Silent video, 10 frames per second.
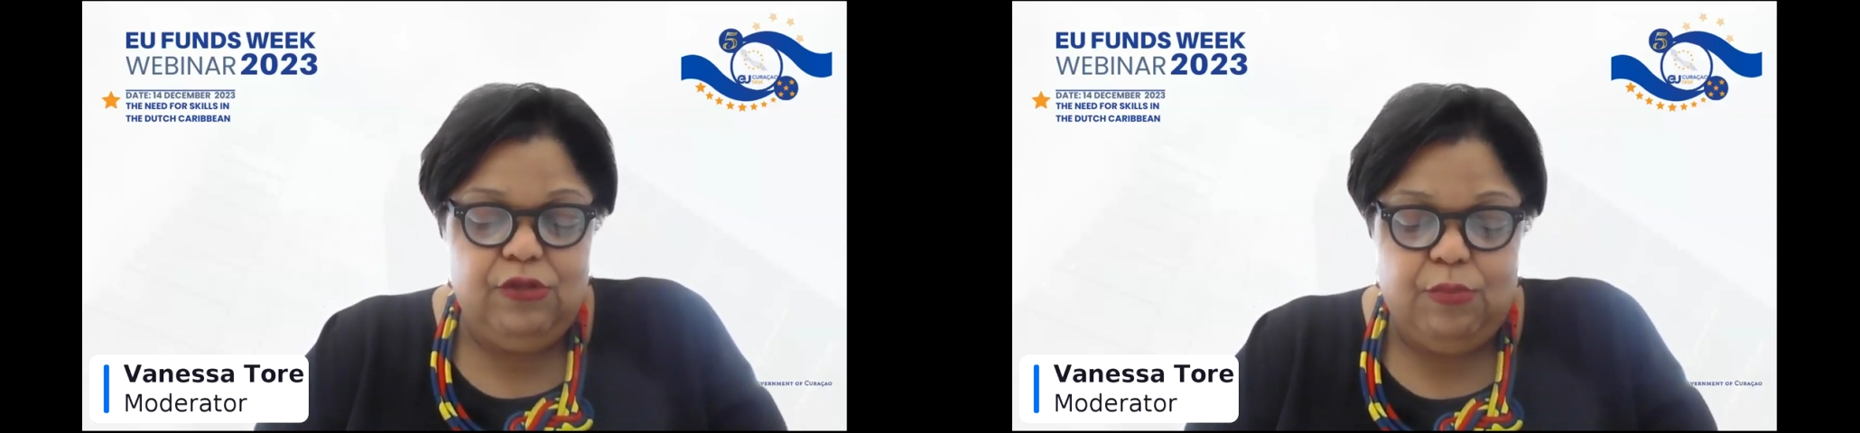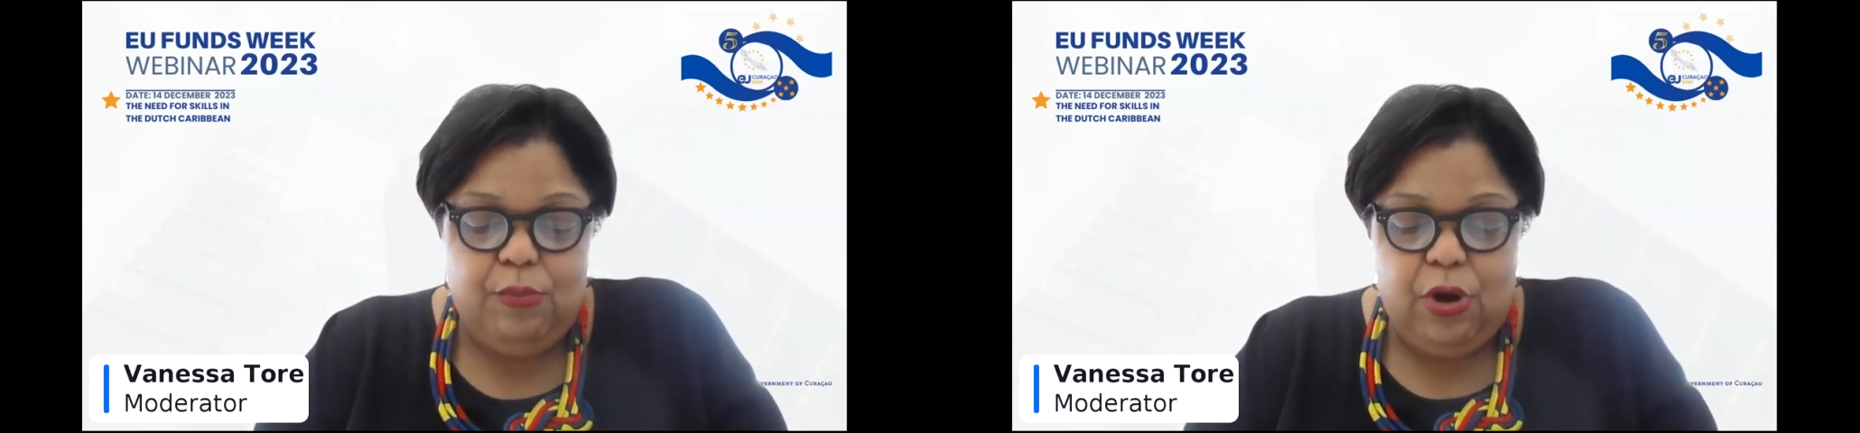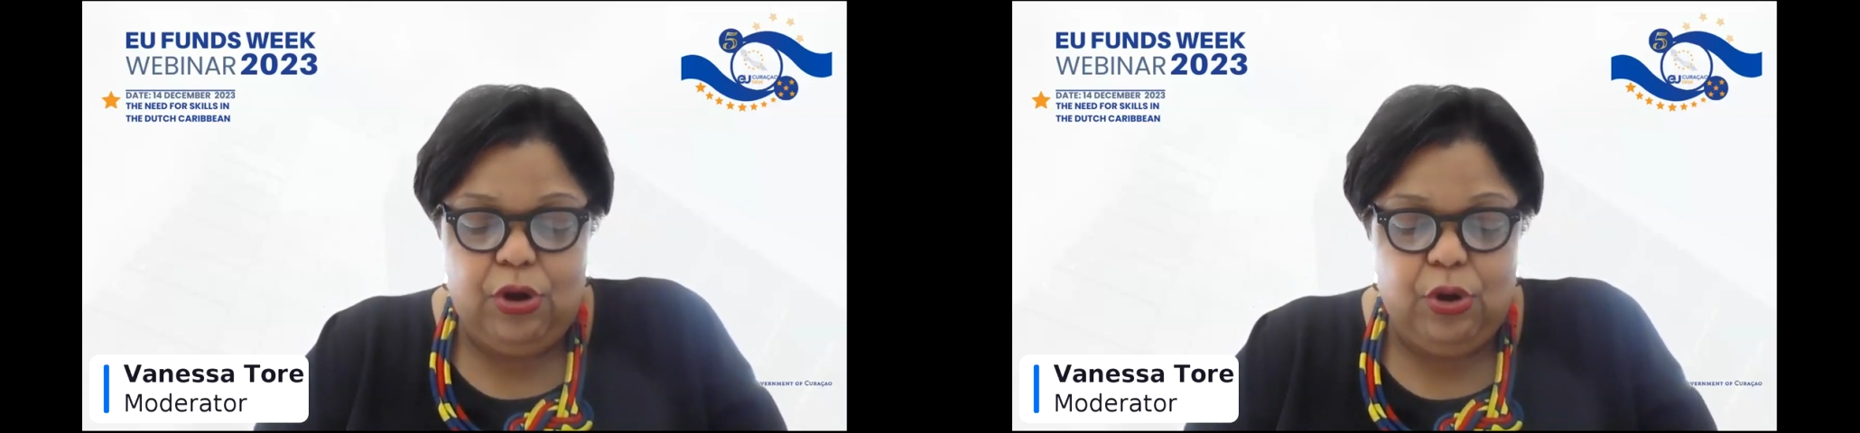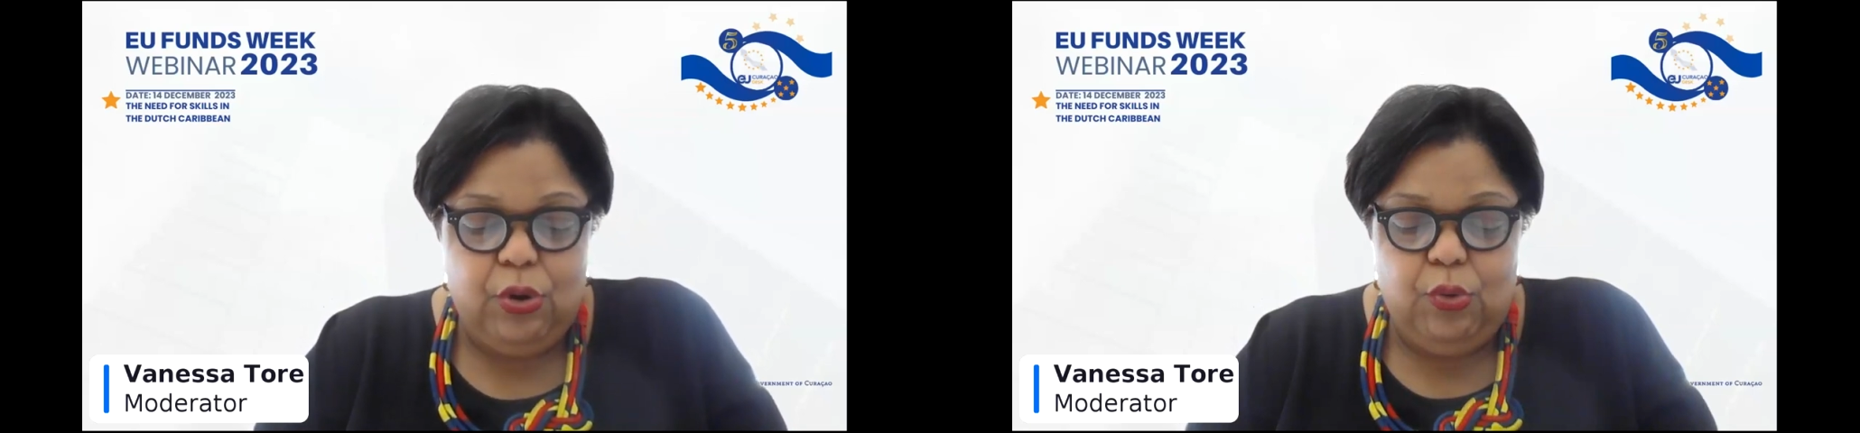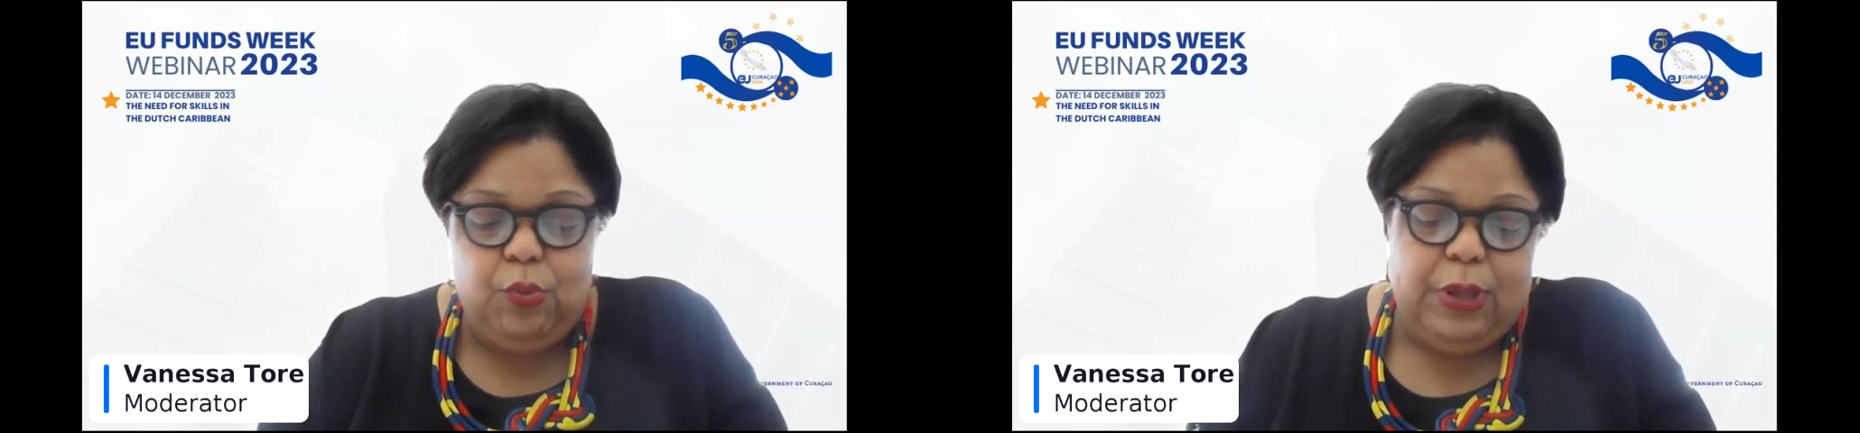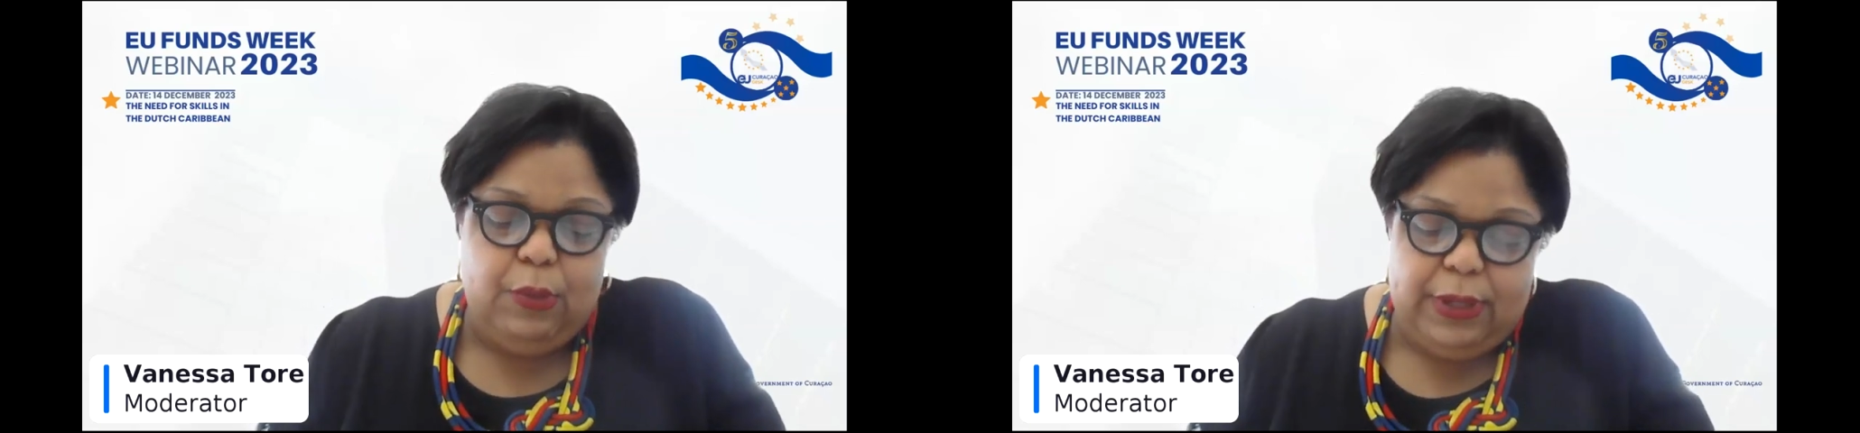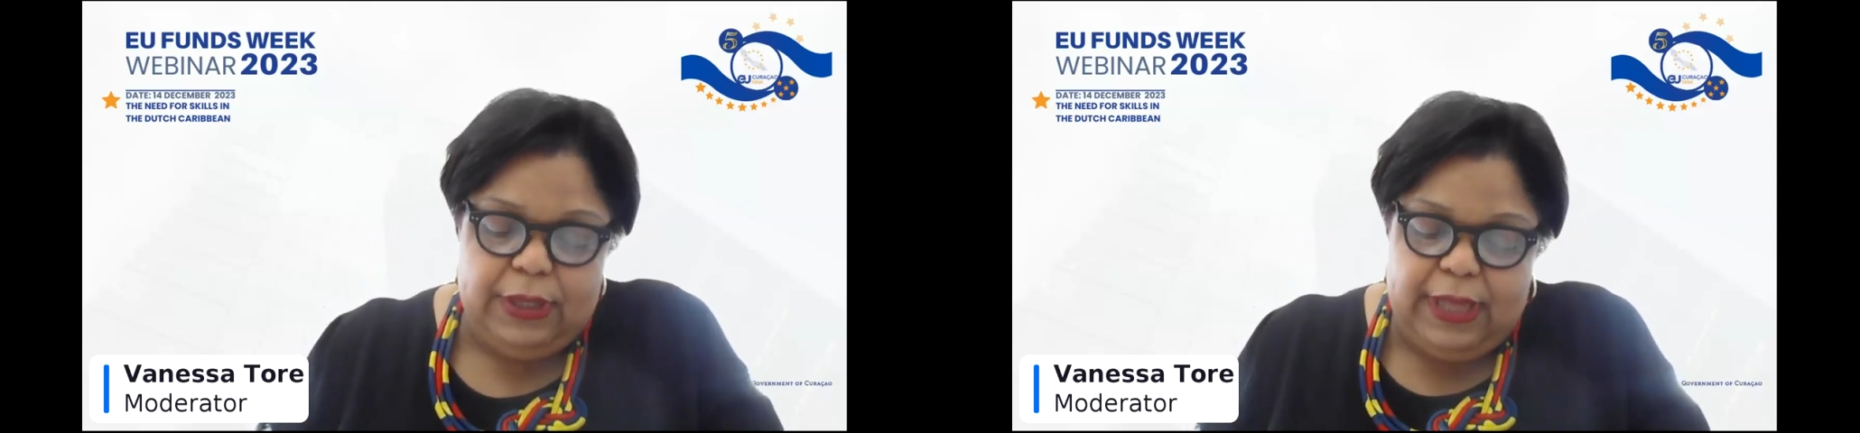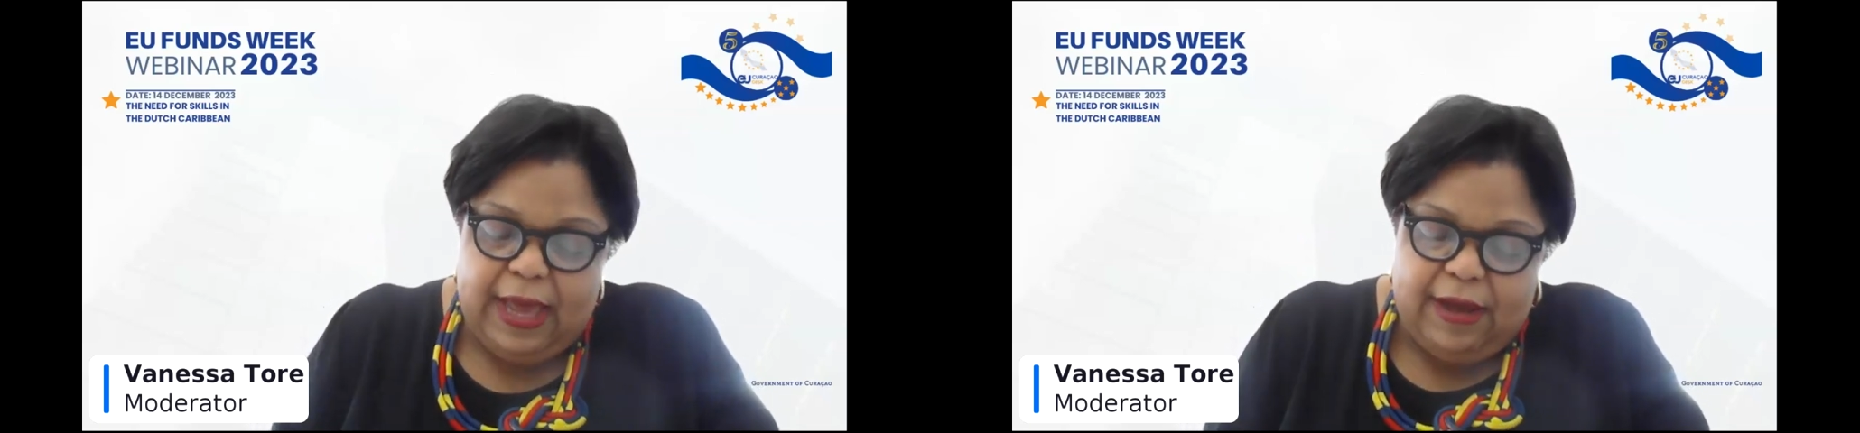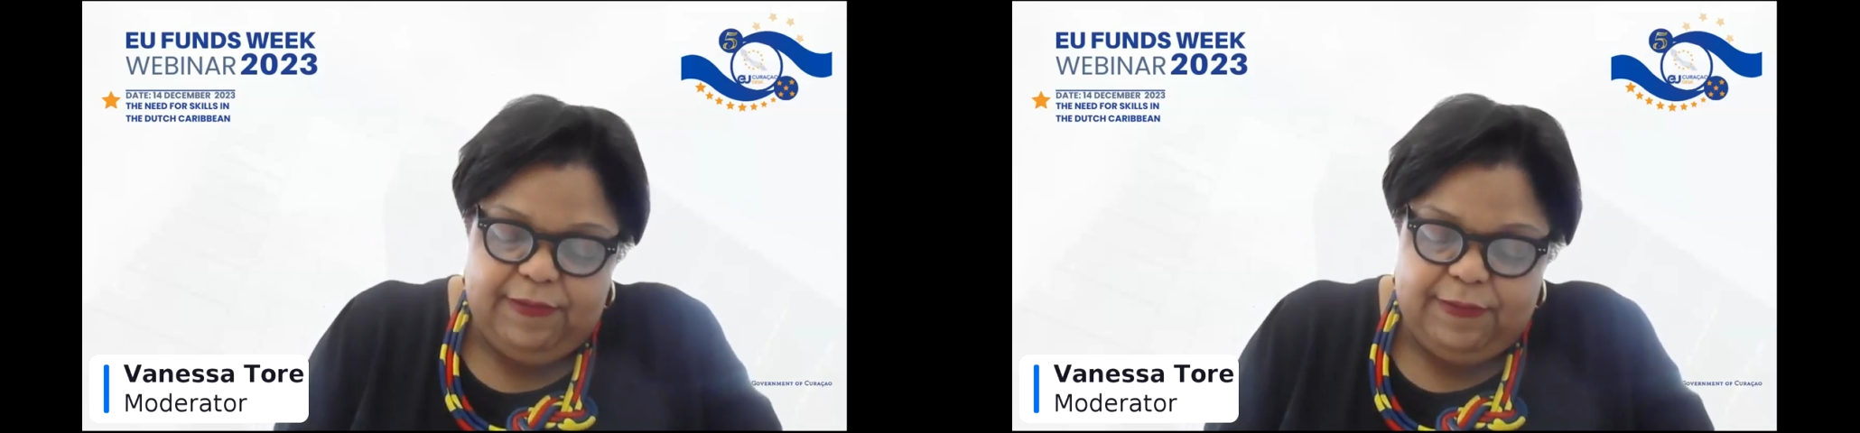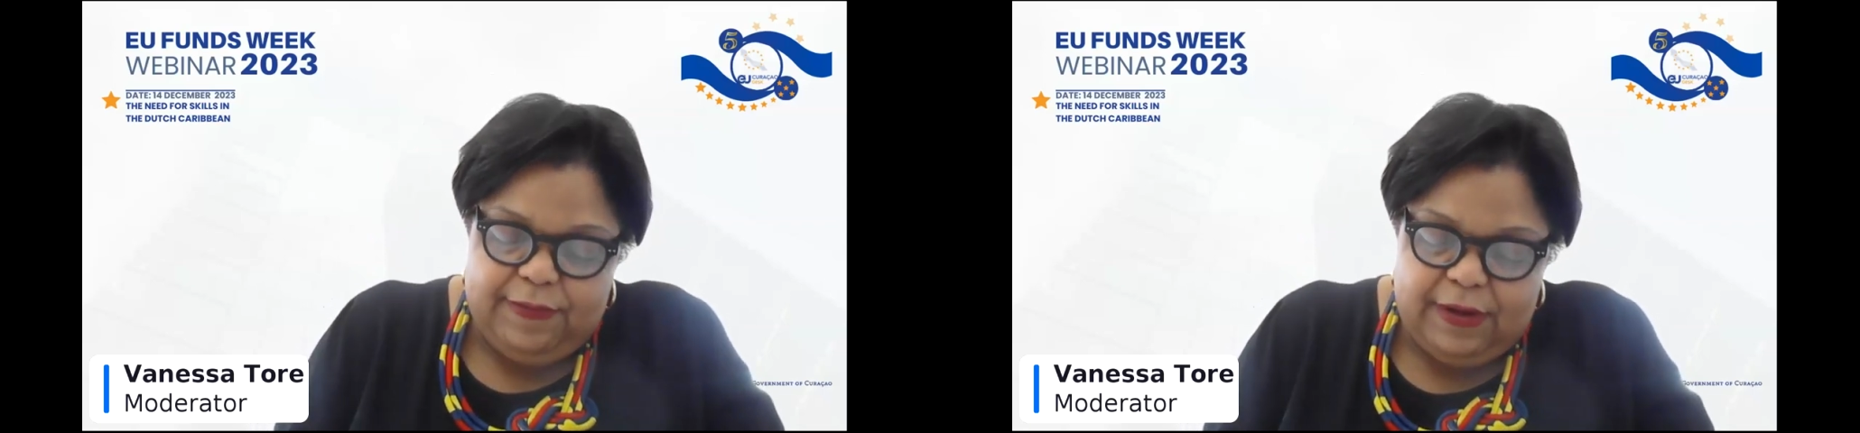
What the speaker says: Tomorrow, we will have